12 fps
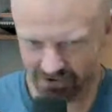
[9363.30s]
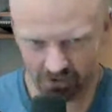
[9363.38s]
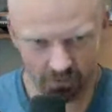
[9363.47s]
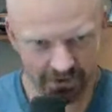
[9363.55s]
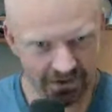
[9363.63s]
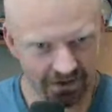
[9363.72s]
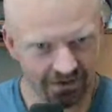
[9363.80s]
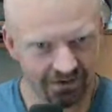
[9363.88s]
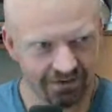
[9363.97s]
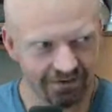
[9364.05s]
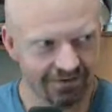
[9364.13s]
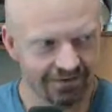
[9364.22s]
of your
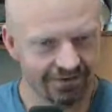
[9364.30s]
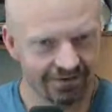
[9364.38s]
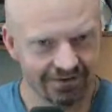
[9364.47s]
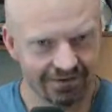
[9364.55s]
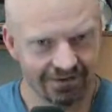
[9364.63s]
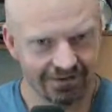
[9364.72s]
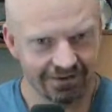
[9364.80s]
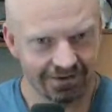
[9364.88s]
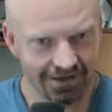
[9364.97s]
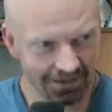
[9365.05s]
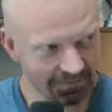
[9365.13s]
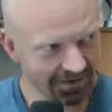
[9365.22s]
weekend.
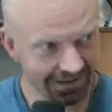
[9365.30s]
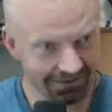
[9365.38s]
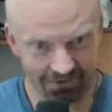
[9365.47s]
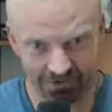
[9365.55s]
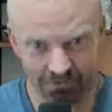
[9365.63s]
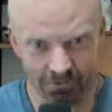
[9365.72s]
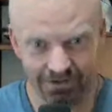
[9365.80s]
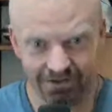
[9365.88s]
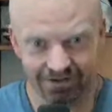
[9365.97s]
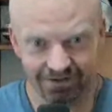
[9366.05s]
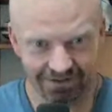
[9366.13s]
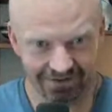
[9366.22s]
I'm going to have a good
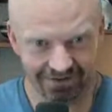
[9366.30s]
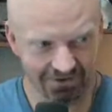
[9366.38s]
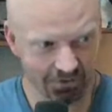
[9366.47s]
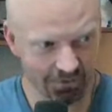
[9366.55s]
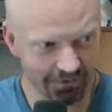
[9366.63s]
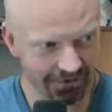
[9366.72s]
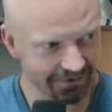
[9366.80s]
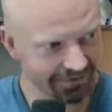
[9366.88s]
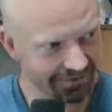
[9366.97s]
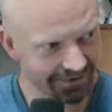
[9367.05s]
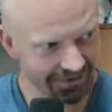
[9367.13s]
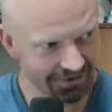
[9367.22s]
weekend. I get to go to
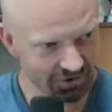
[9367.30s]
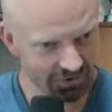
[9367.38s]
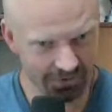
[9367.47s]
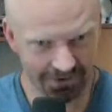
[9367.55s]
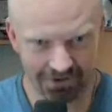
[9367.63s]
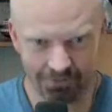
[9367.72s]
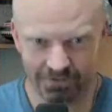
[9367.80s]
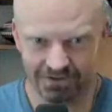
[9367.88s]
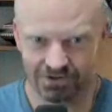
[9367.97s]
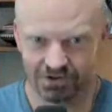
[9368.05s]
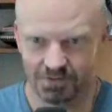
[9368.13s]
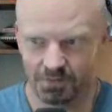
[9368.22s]
a shooting
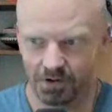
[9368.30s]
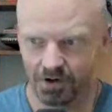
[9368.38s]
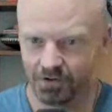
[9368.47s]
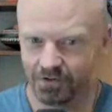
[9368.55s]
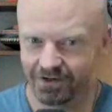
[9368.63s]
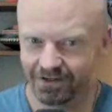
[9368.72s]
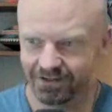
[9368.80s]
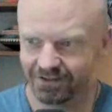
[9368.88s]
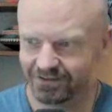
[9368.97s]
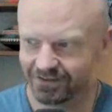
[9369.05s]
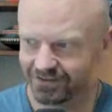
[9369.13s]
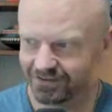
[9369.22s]
competition tomorrow, and I get
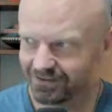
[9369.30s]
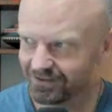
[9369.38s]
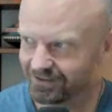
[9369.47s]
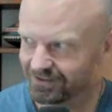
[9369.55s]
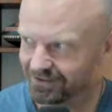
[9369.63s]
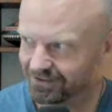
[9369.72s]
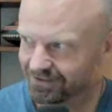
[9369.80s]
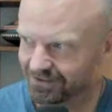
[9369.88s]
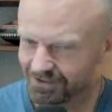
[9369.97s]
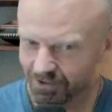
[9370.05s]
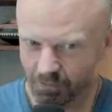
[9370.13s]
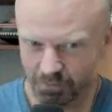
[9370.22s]
to
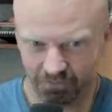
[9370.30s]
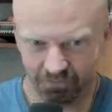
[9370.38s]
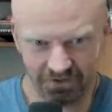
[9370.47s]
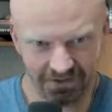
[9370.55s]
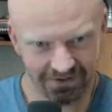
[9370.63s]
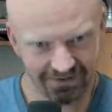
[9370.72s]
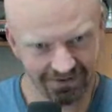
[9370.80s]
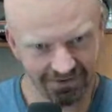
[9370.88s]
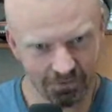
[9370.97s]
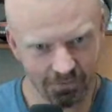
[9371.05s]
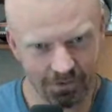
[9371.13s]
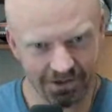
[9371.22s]
go up to Phoenix and
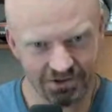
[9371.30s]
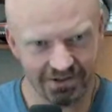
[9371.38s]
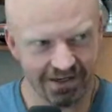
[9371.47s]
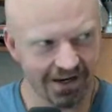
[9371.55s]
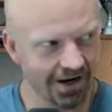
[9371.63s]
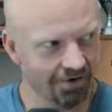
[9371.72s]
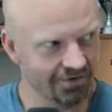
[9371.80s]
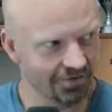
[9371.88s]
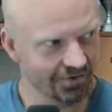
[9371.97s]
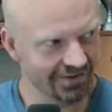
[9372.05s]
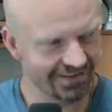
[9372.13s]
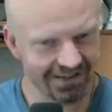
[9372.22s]
go watch the
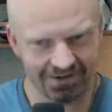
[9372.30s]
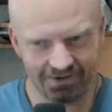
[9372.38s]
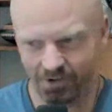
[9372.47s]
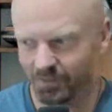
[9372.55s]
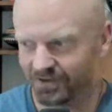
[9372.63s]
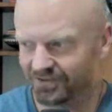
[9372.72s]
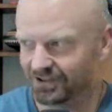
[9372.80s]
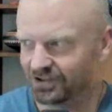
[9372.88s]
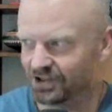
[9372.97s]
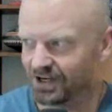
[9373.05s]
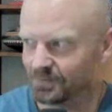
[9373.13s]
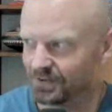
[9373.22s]
Arizona State Arm Wrestling
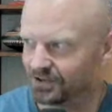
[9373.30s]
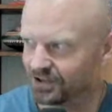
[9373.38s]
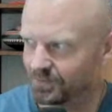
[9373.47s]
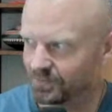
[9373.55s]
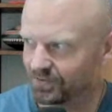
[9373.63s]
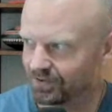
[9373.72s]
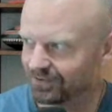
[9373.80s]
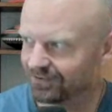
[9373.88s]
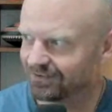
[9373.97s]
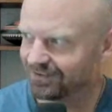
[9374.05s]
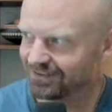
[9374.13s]
Championships, and